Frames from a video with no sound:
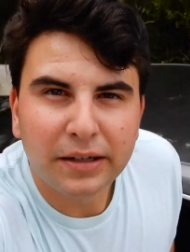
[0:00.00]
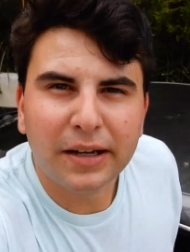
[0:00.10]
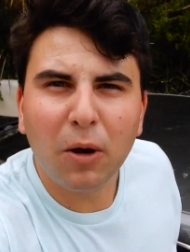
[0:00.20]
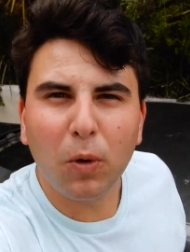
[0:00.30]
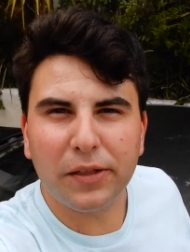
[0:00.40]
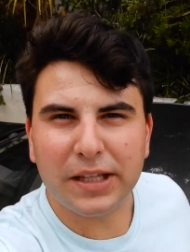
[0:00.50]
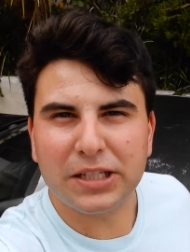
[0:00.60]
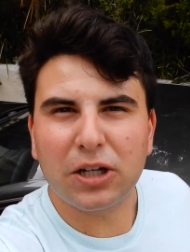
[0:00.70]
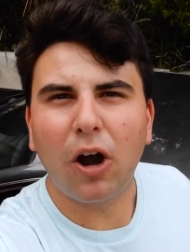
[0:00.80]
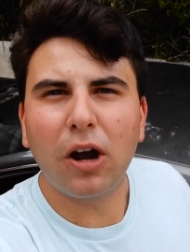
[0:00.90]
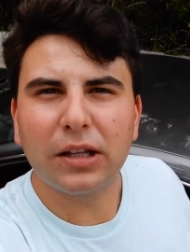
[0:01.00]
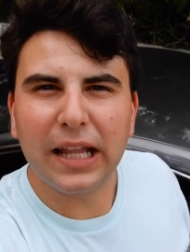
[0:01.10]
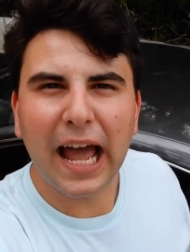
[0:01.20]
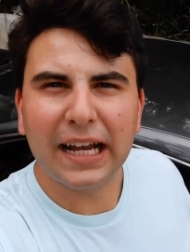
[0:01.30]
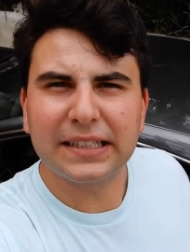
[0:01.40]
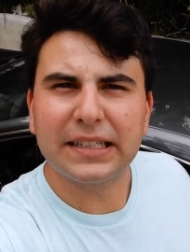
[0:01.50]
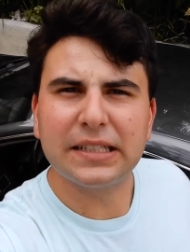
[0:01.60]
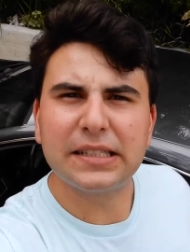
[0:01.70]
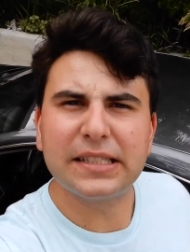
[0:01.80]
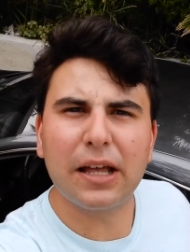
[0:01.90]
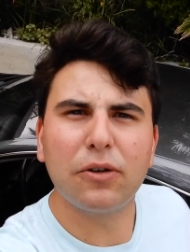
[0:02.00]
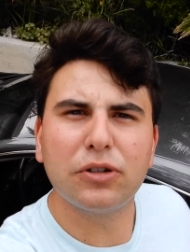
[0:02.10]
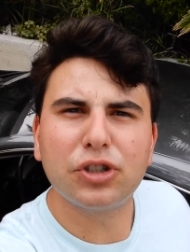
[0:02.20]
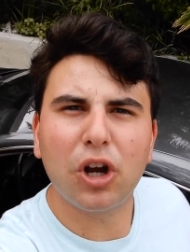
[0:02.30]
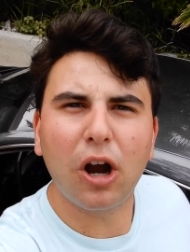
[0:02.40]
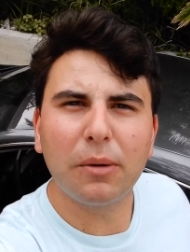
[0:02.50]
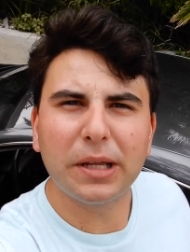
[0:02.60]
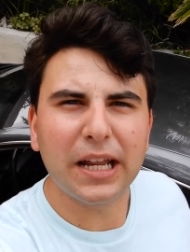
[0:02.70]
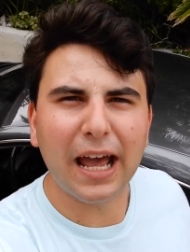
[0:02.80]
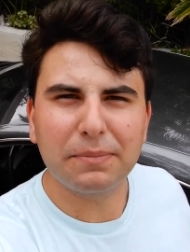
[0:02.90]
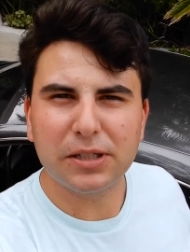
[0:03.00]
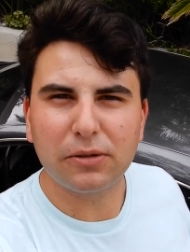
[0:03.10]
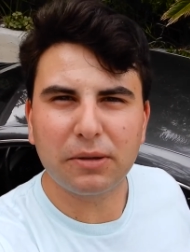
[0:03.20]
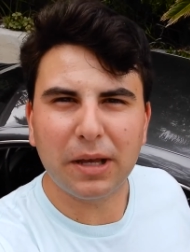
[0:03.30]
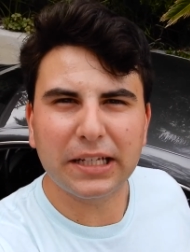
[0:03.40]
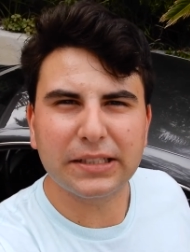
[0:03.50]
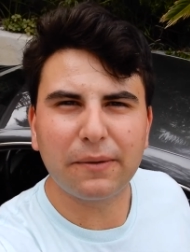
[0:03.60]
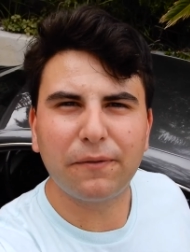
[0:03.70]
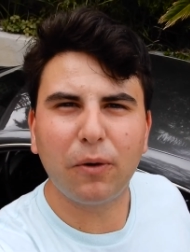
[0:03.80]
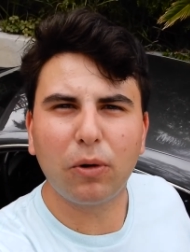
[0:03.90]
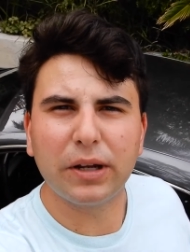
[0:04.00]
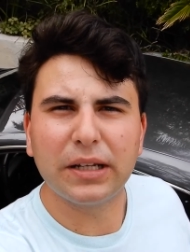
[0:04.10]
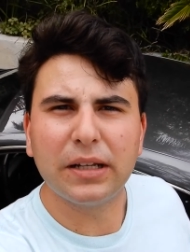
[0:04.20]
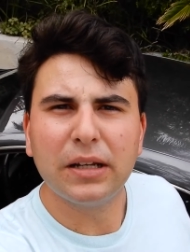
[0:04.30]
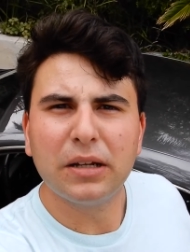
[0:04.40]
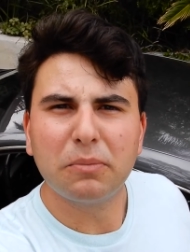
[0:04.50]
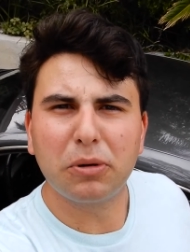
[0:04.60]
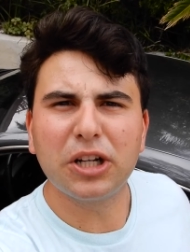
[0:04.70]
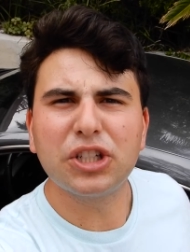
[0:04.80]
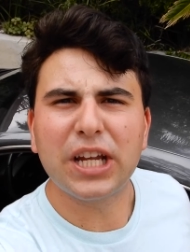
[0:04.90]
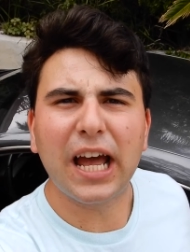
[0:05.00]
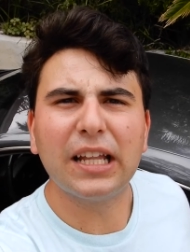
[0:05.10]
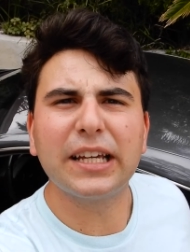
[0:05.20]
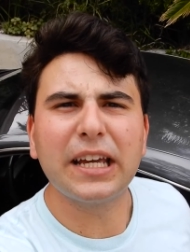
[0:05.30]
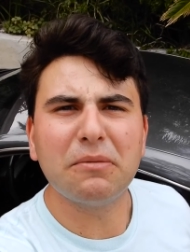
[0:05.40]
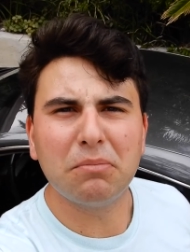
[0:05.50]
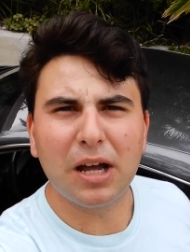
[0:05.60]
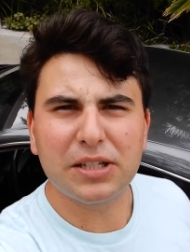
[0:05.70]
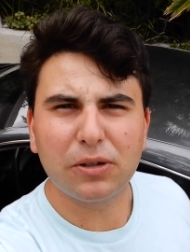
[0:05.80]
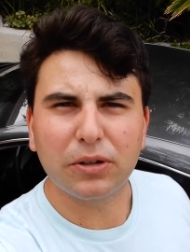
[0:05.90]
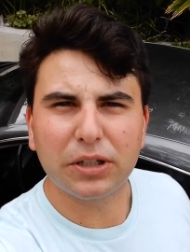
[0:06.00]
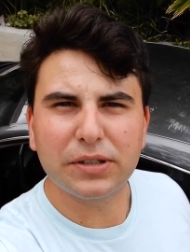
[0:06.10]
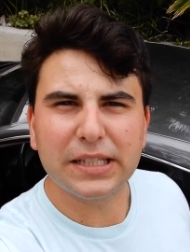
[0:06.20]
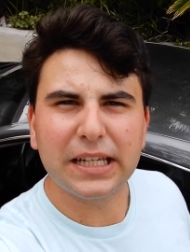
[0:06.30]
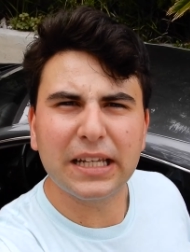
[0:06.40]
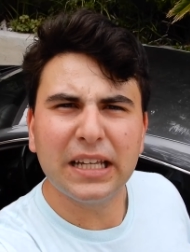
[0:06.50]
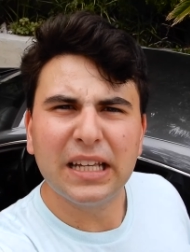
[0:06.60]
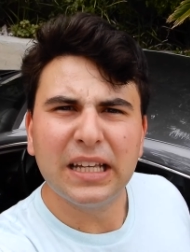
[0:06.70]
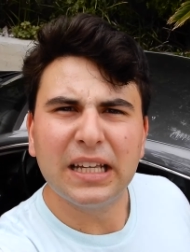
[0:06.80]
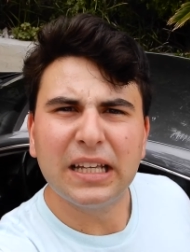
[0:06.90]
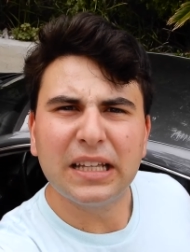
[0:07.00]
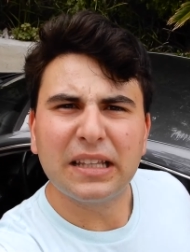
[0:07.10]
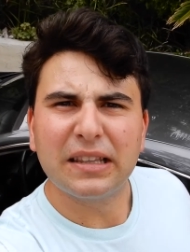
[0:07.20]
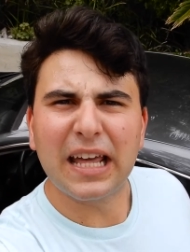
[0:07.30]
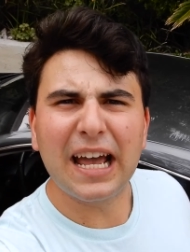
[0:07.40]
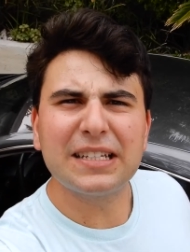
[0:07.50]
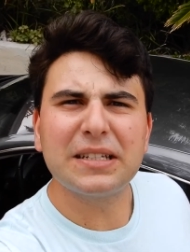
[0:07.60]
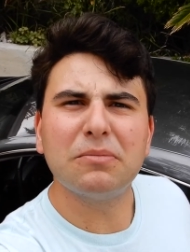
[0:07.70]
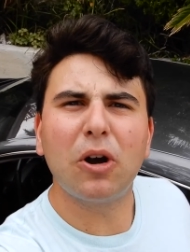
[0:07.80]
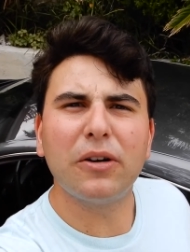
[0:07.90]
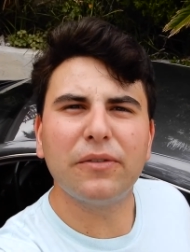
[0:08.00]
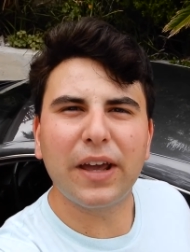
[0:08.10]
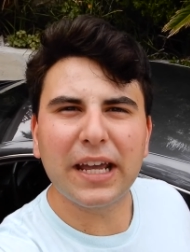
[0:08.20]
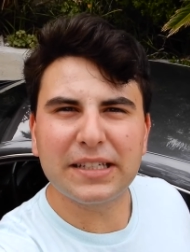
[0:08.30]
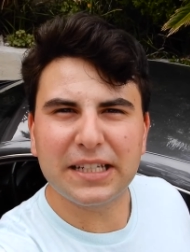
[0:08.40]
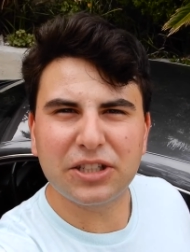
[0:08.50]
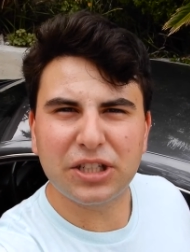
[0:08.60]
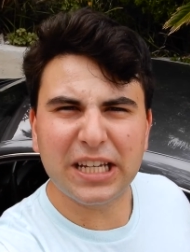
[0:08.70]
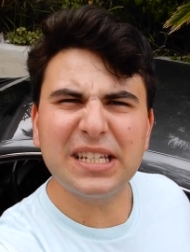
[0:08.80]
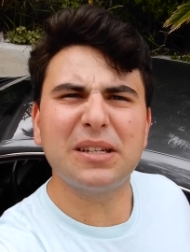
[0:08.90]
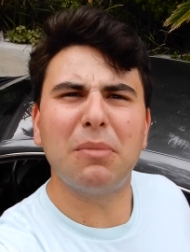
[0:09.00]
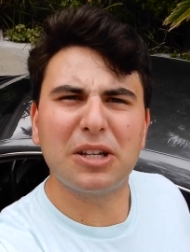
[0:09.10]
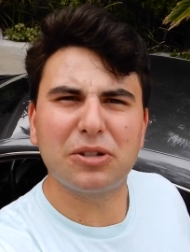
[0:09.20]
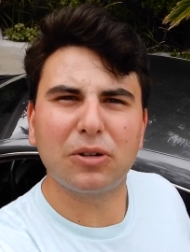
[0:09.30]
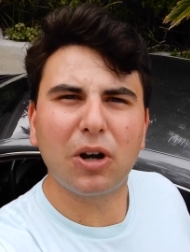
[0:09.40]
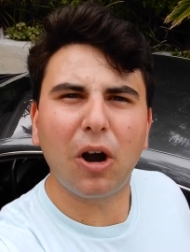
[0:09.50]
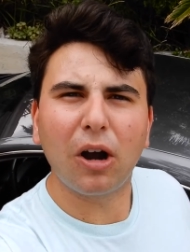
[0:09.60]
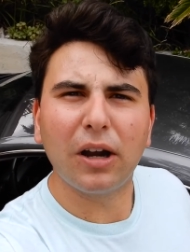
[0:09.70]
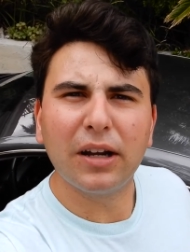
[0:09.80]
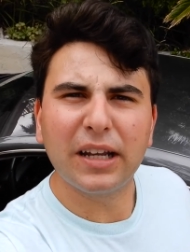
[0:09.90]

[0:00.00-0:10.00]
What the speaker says: Now what this car lacks in southern charm, it absolutely makes up for in British elegant muscle. You see, the Aston Martin Vantage is a muscle car